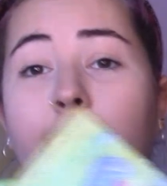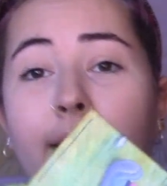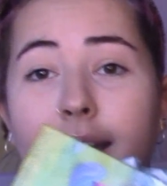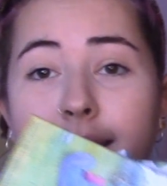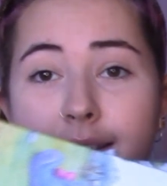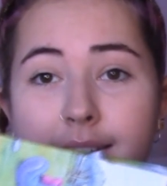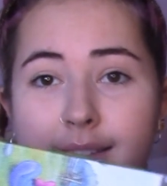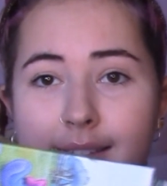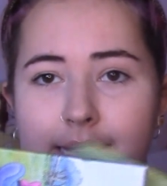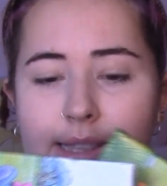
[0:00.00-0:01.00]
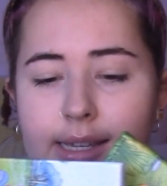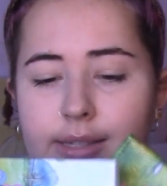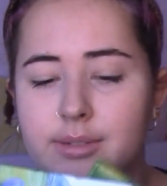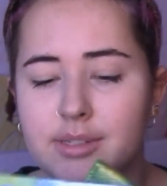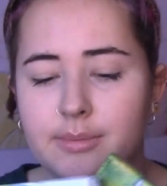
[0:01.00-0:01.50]
And then I hadn't actually seen
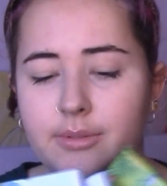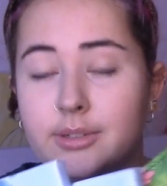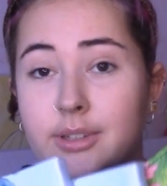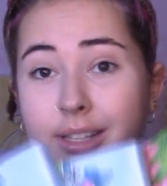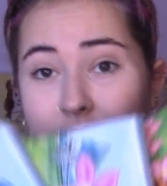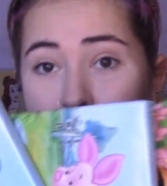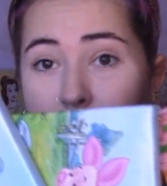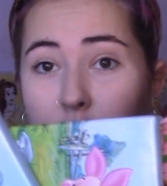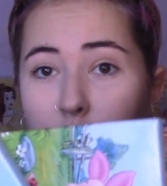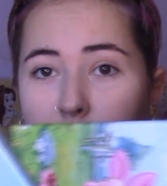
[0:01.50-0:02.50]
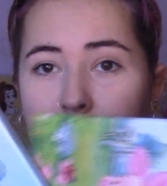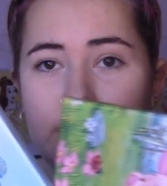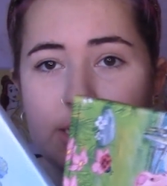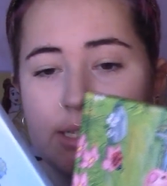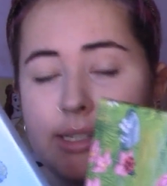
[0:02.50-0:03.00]
these ones before, so that's quite cool.
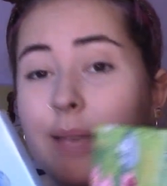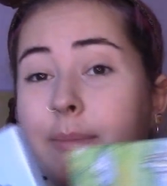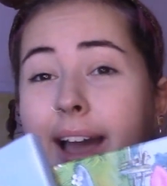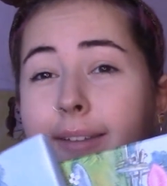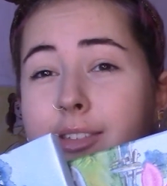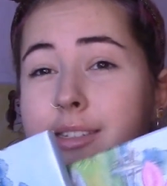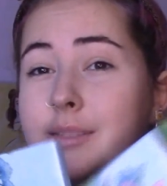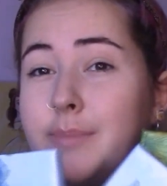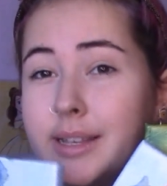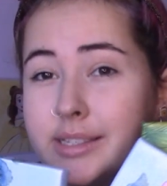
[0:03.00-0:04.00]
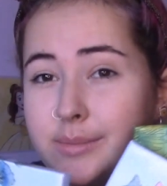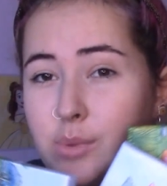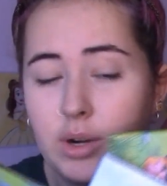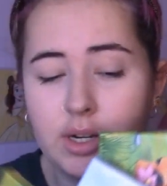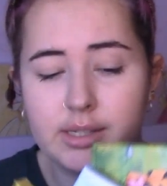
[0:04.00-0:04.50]
They're just the same canvases, but in smaller